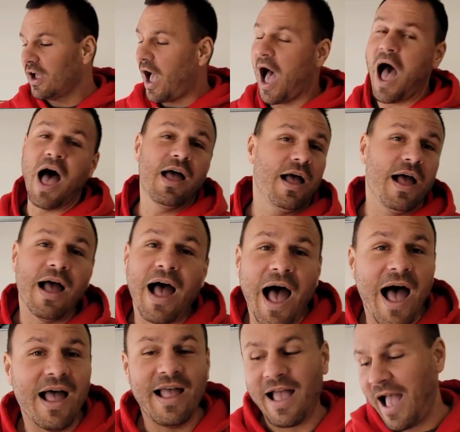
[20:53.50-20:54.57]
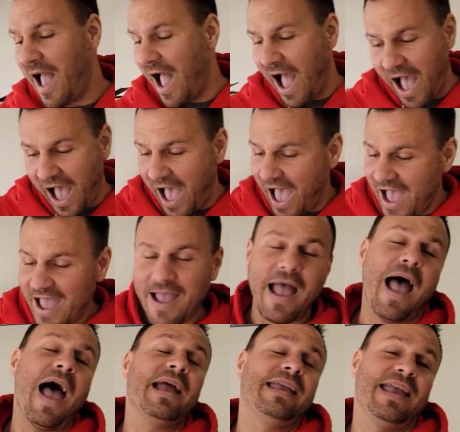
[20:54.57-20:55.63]
he loves to butcher the name. I,
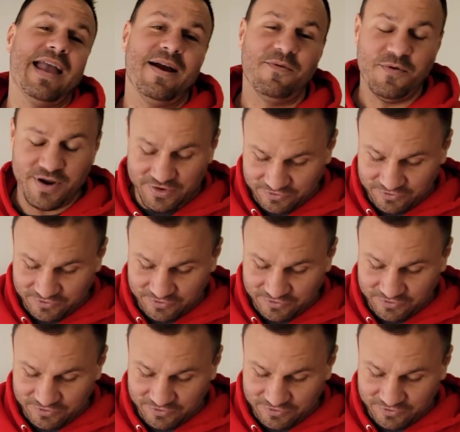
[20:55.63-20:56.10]
I can't read